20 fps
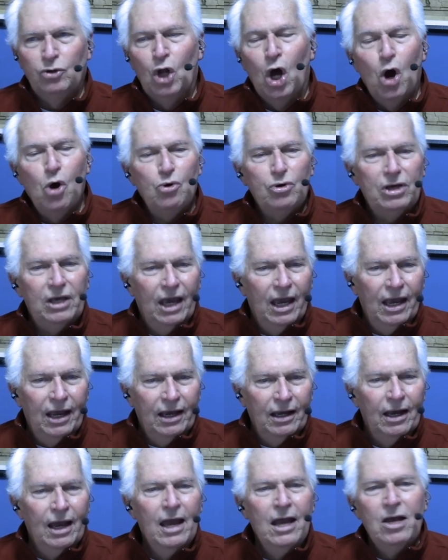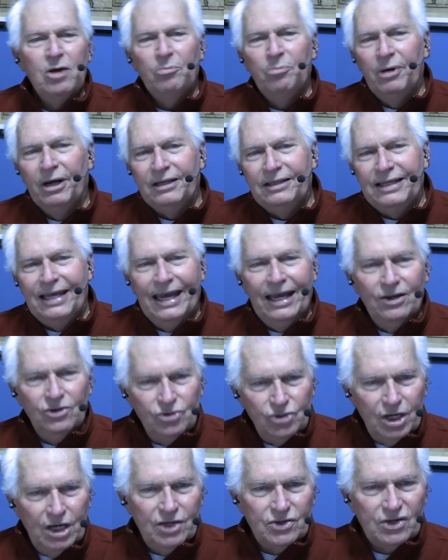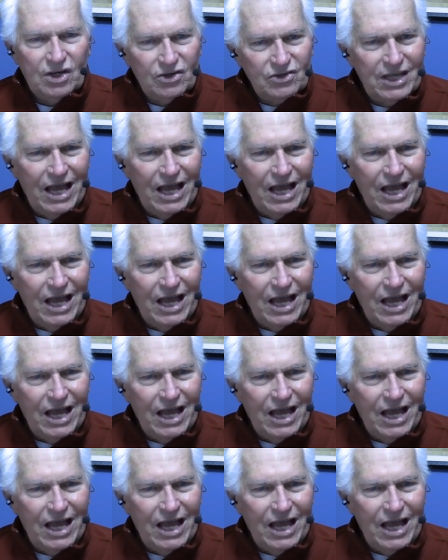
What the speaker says: No king, but King Jesus.